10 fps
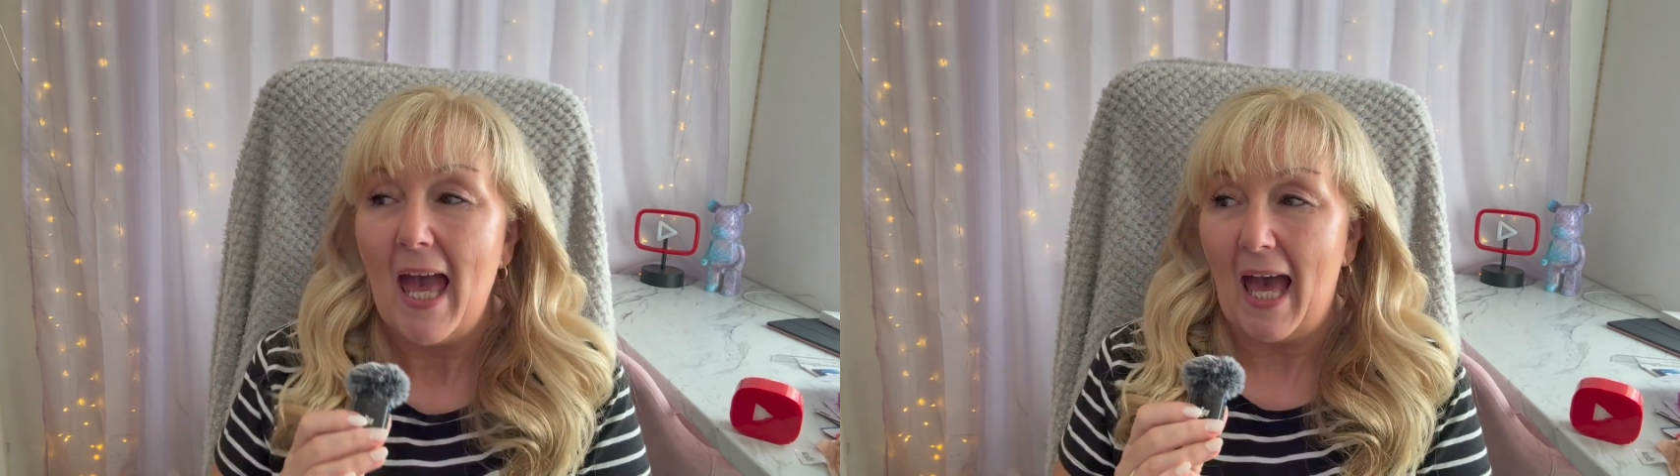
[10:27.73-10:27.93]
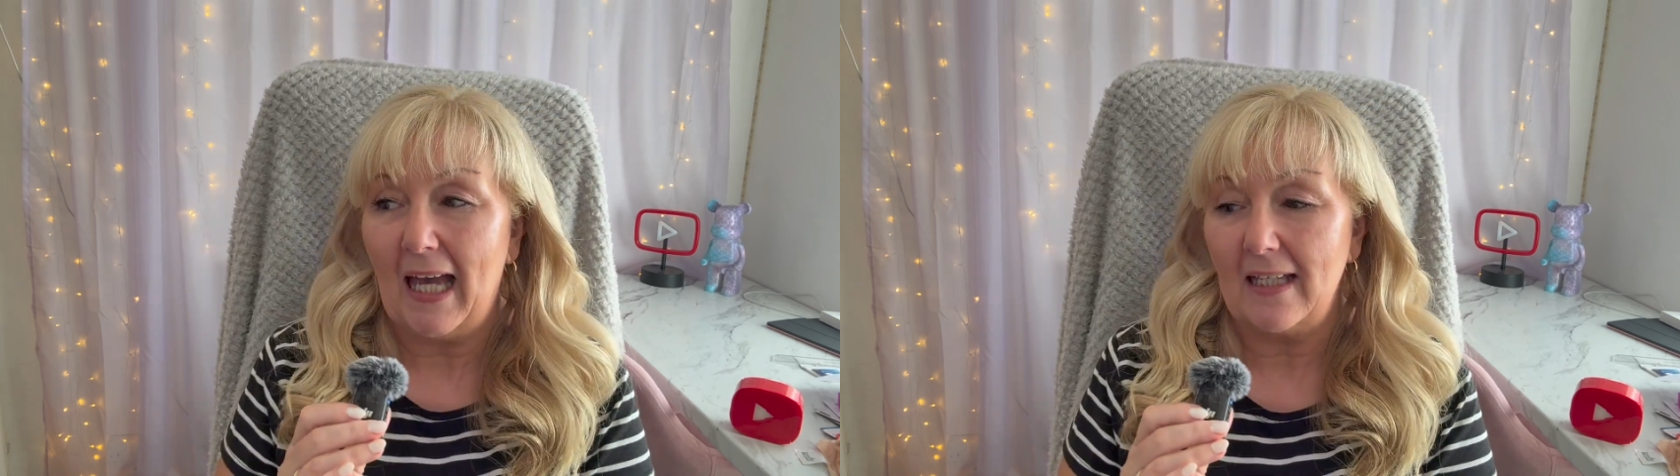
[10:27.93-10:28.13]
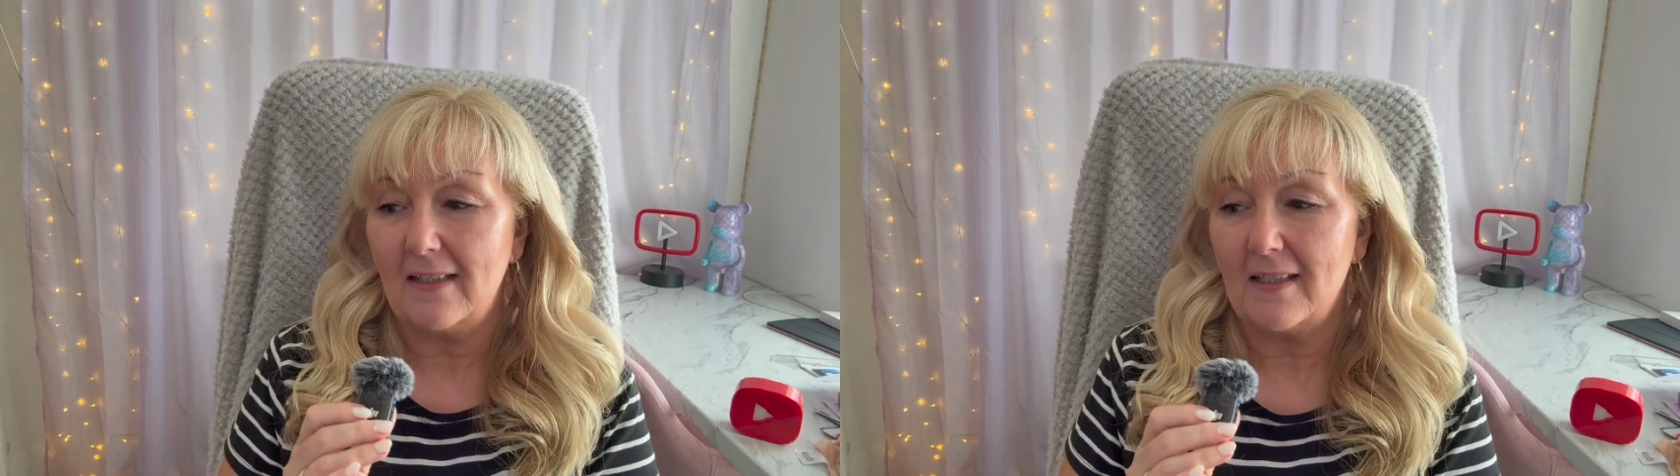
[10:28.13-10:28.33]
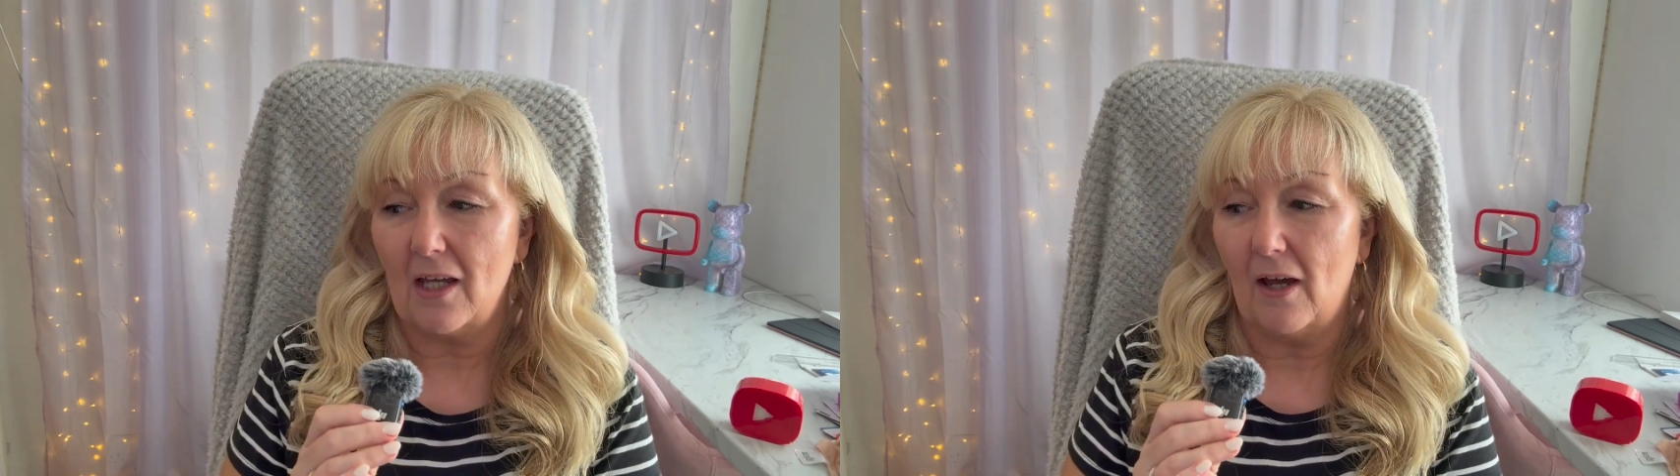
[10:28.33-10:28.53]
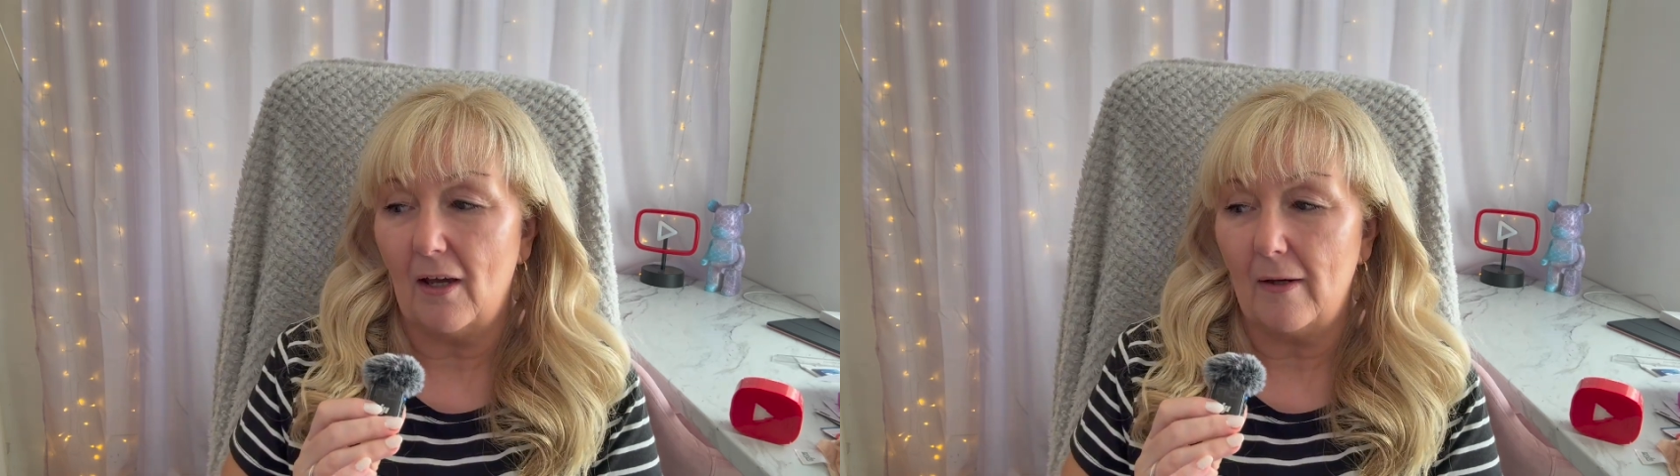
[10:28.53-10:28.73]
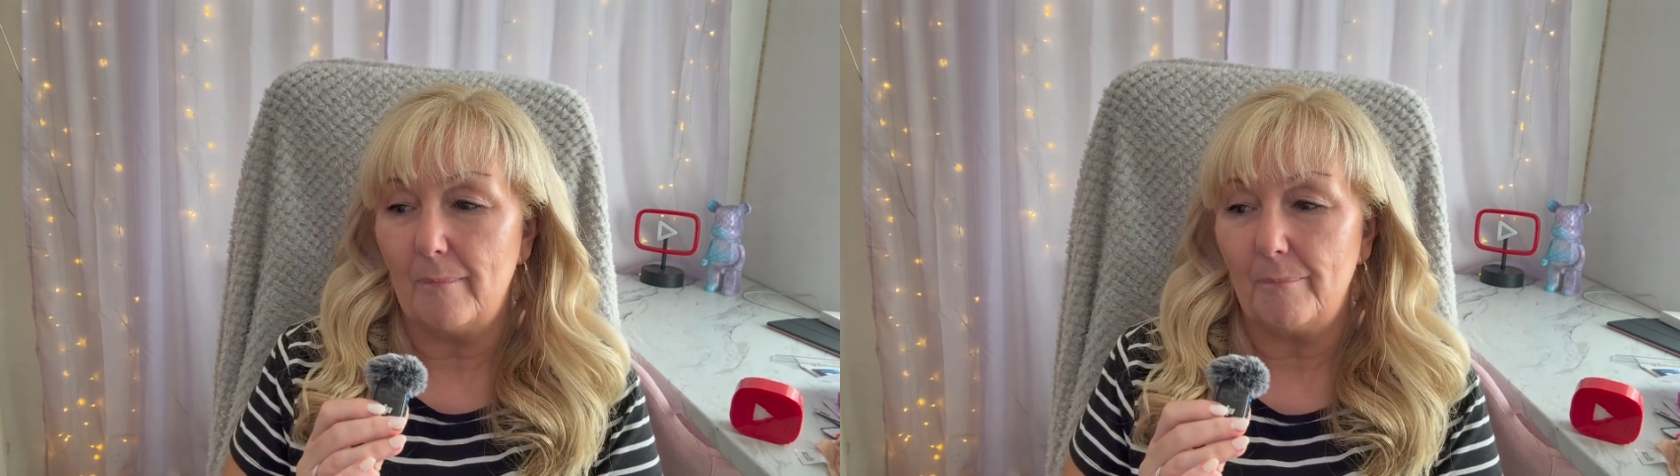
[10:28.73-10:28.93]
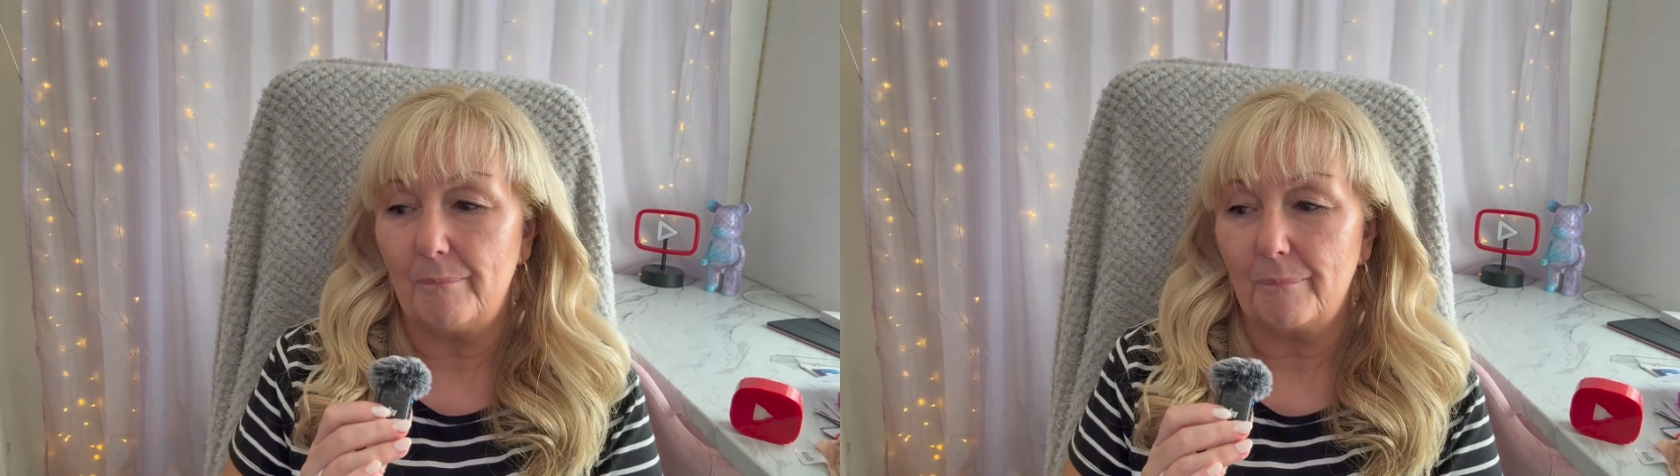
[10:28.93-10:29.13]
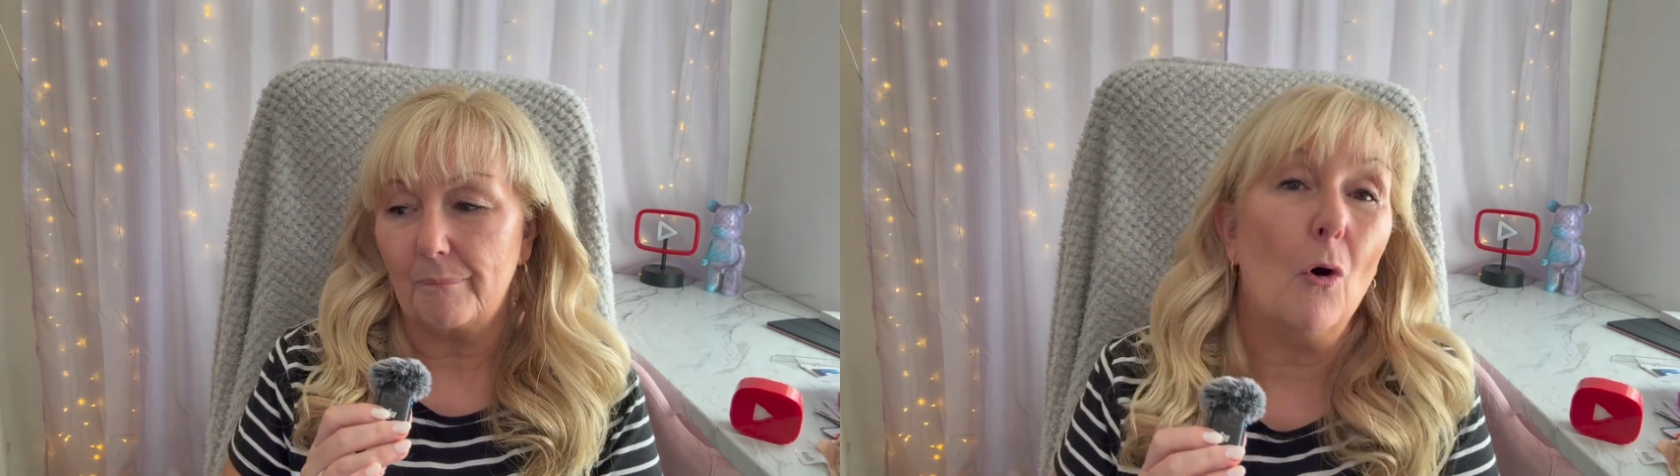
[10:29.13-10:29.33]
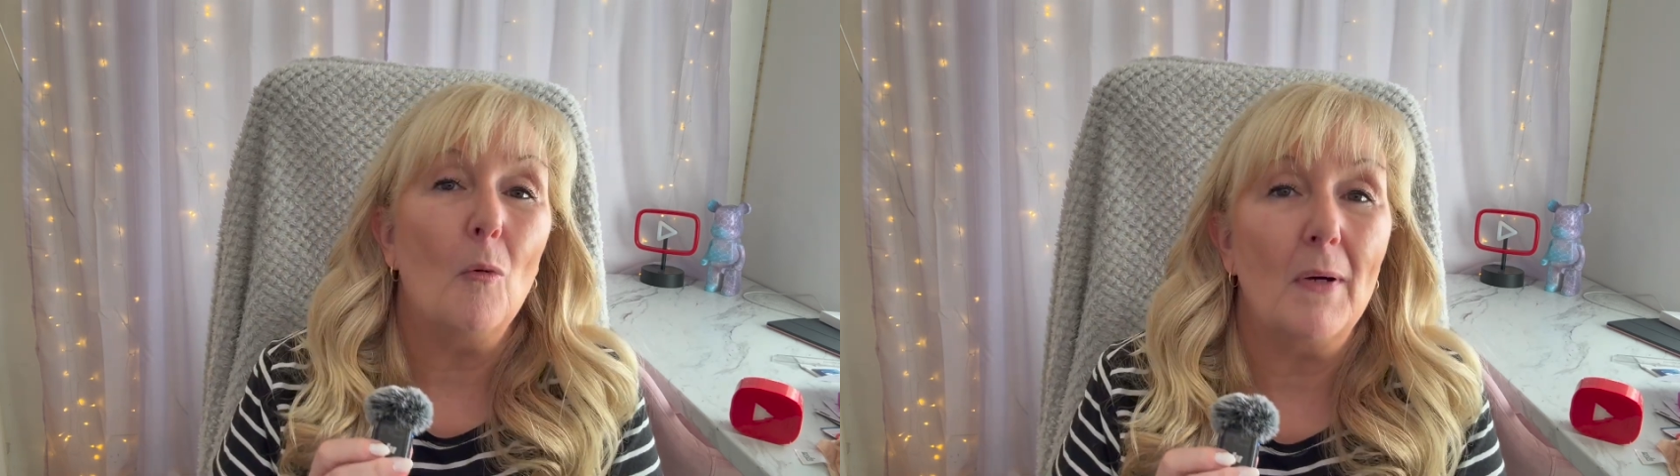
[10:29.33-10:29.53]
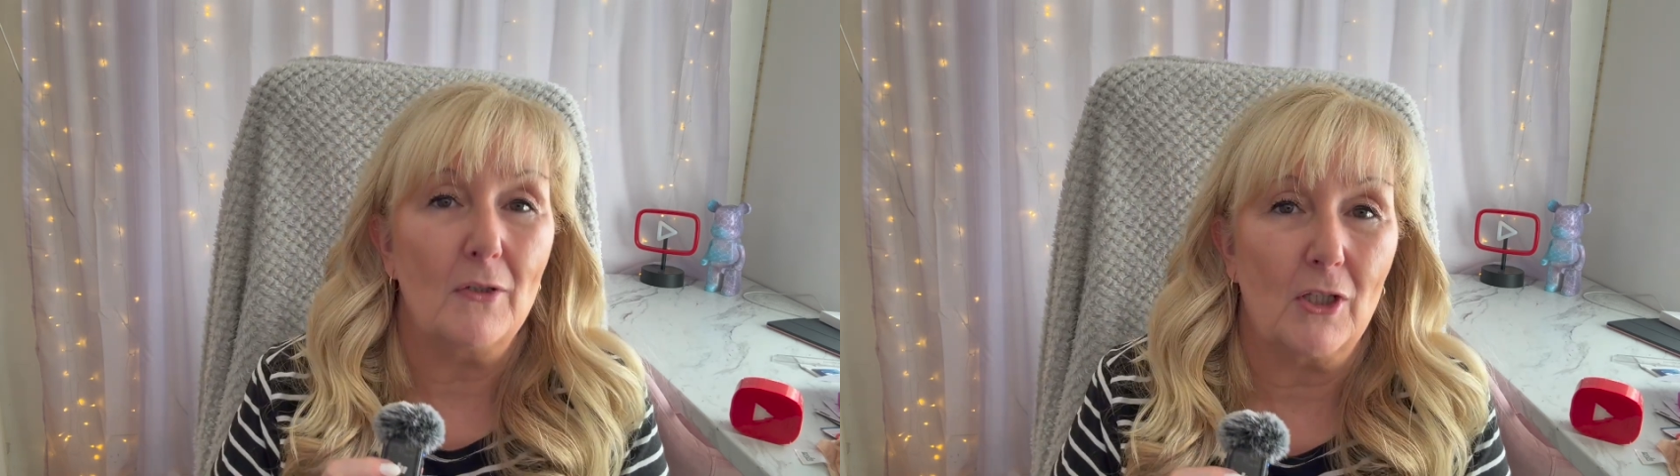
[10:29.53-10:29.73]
And almost